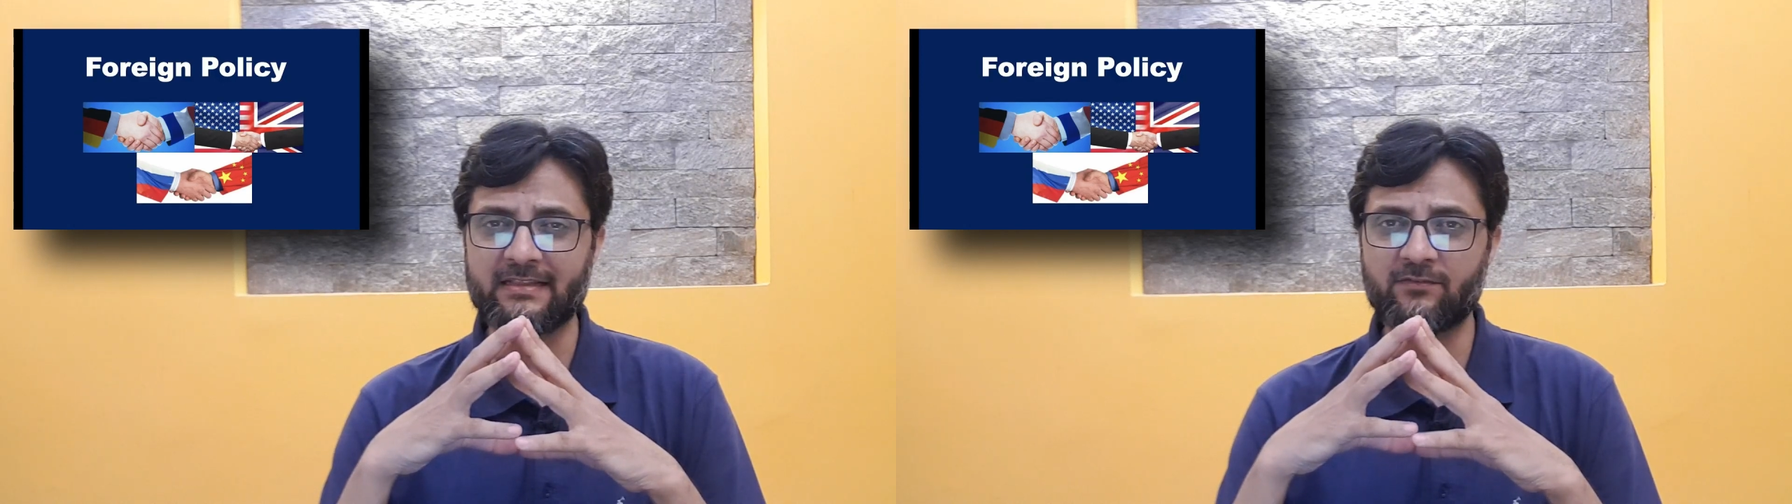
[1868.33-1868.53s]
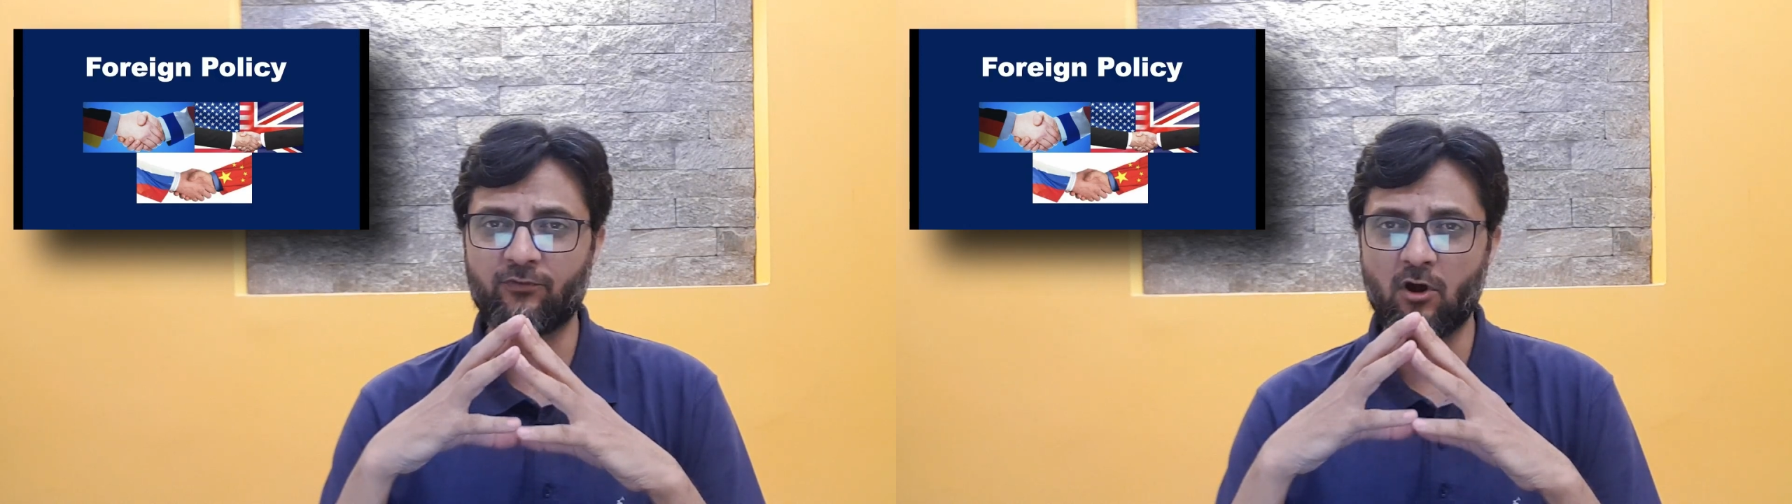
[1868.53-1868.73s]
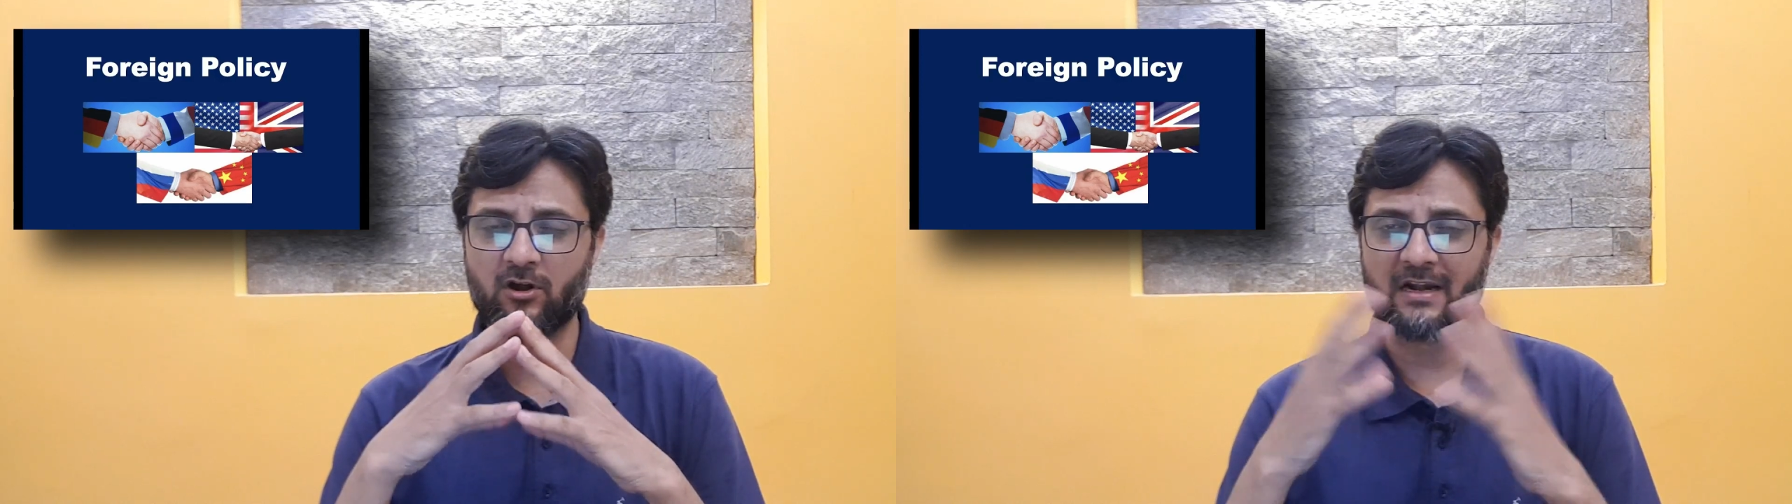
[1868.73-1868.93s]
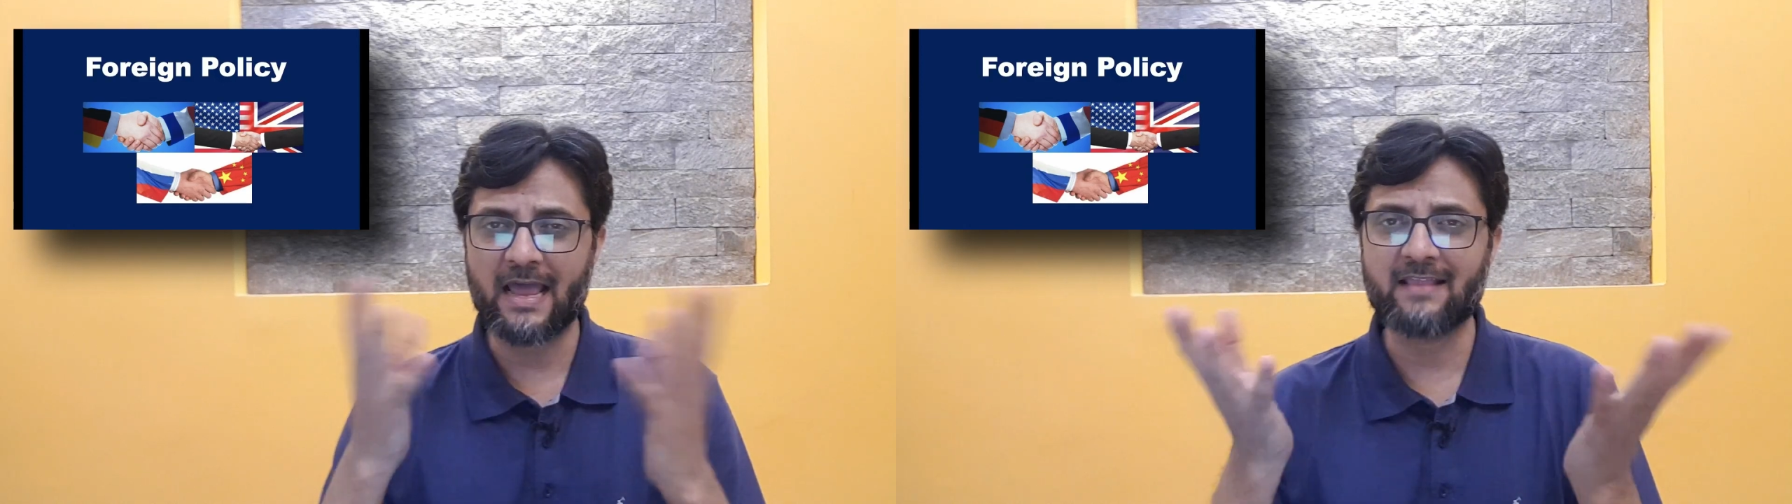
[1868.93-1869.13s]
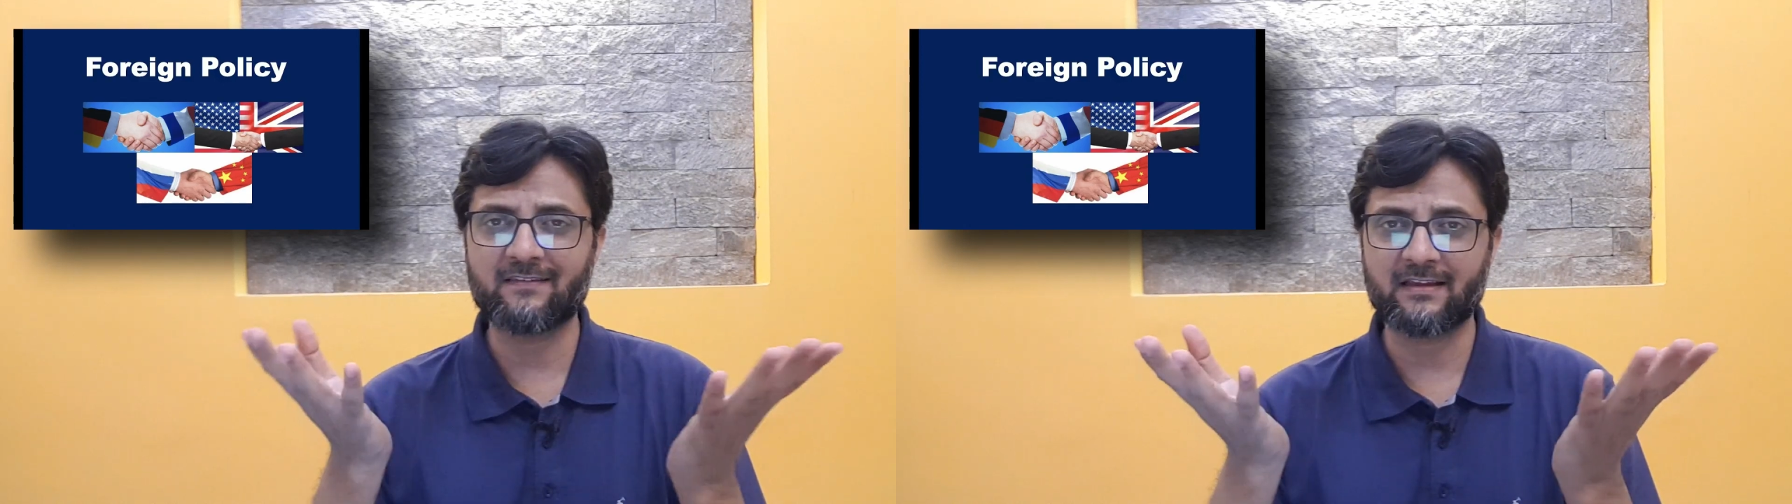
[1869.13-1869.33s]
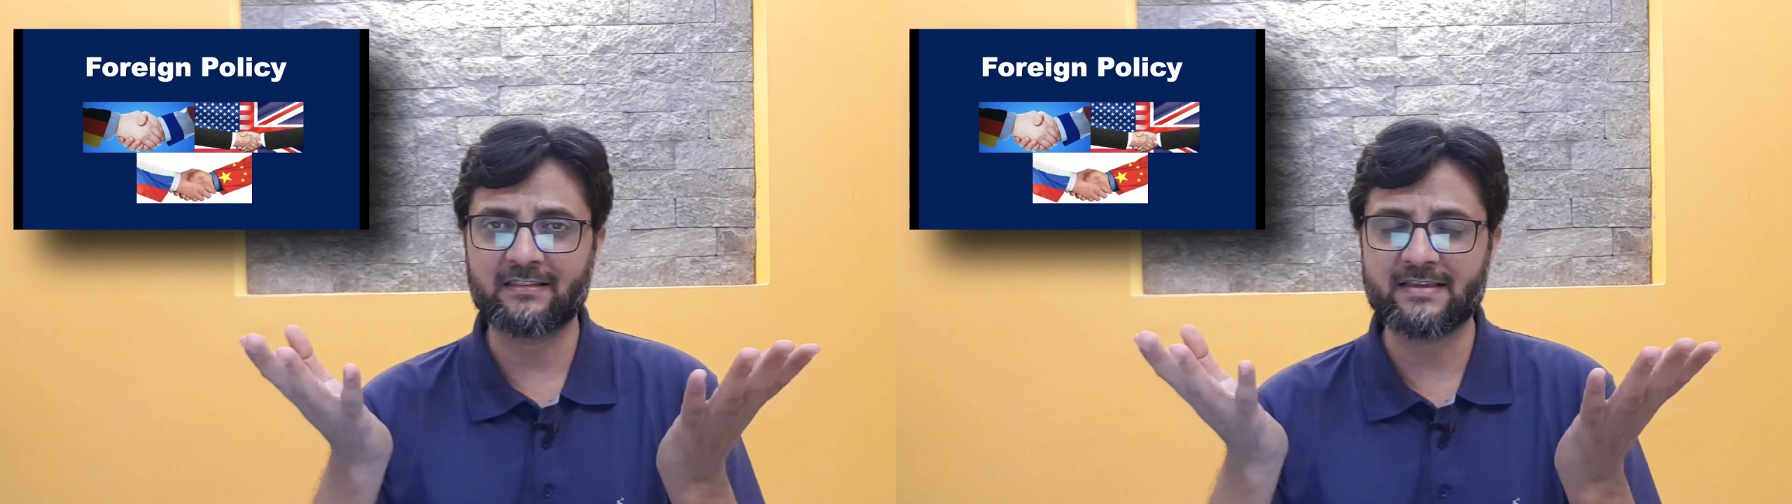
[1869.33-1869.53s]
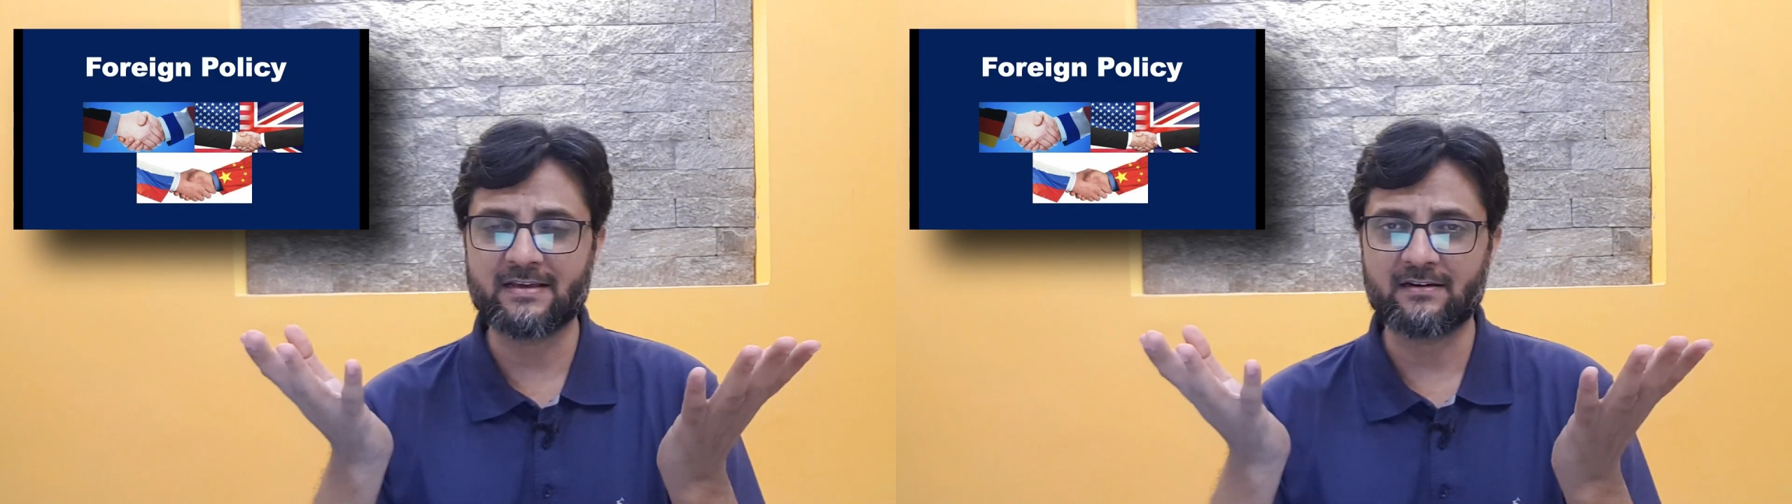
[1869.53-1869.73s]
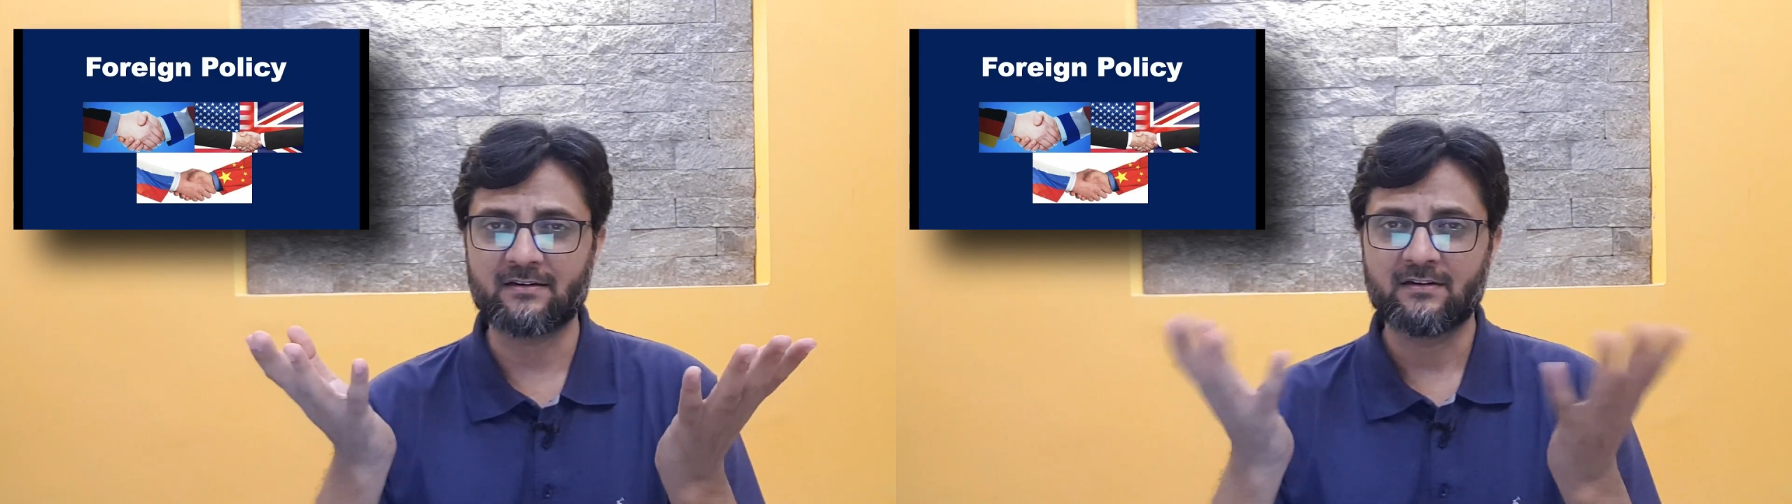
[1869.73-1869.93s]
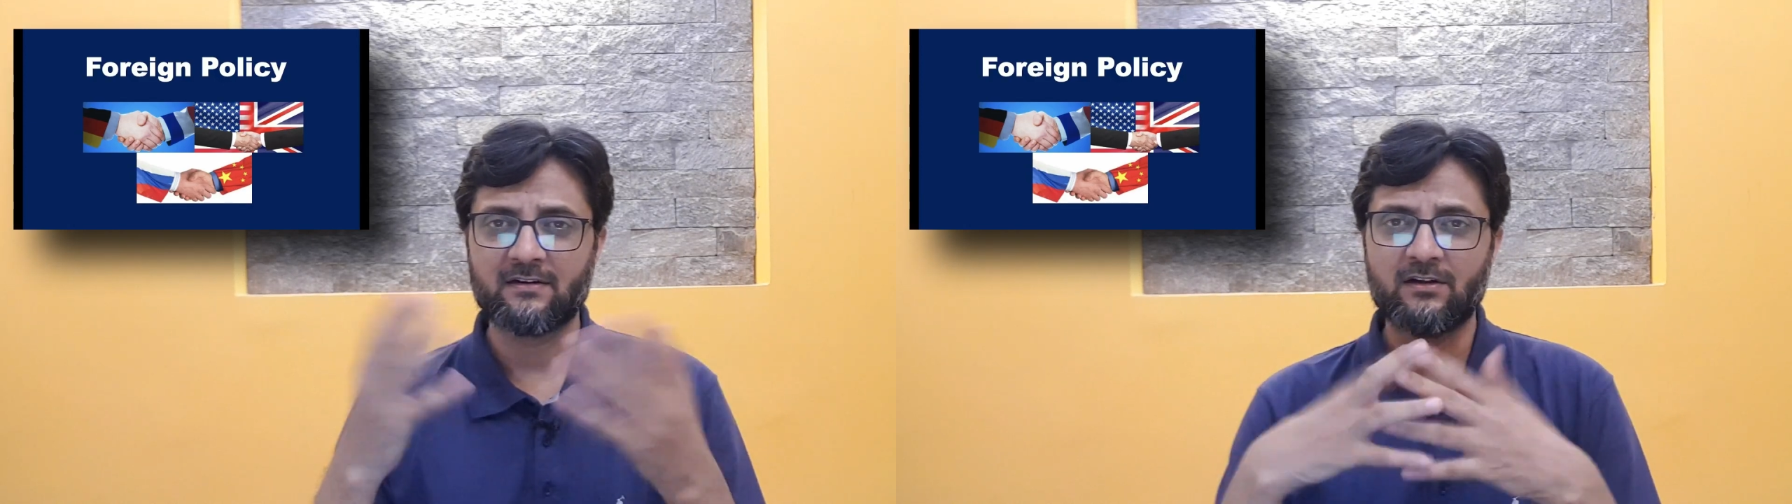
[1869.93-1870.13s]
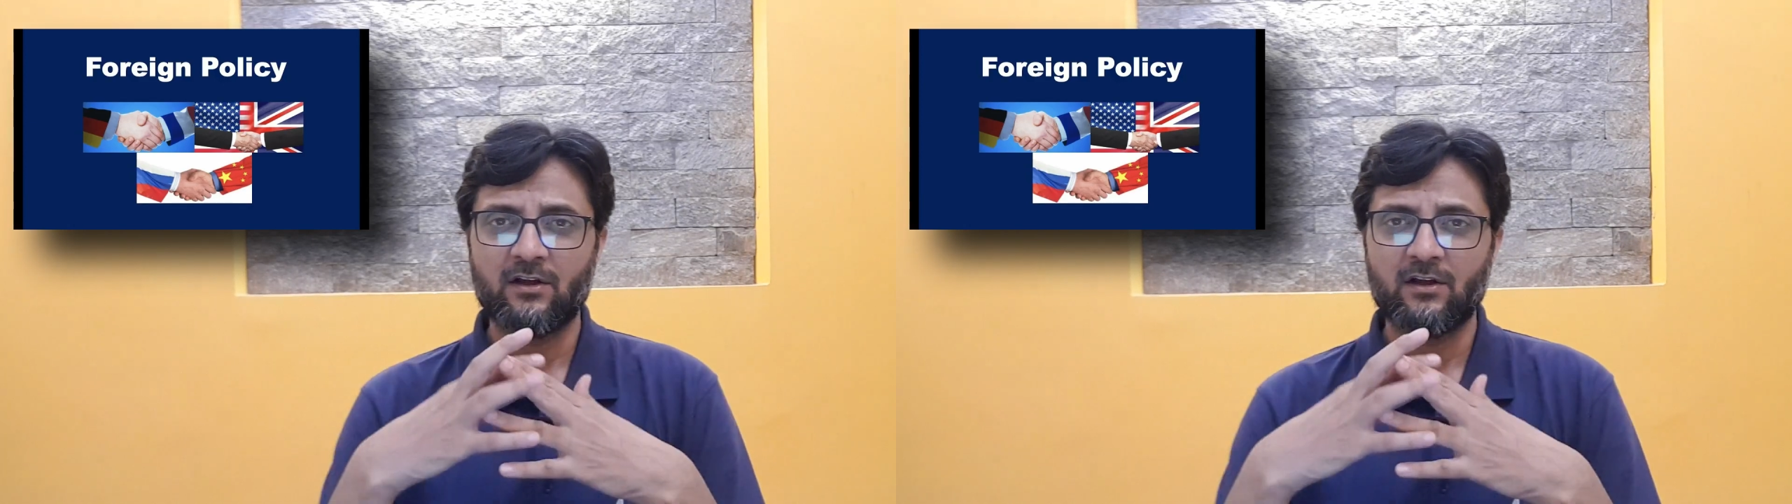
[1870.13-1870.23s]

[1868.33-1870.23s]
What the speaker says: The fault lines are there.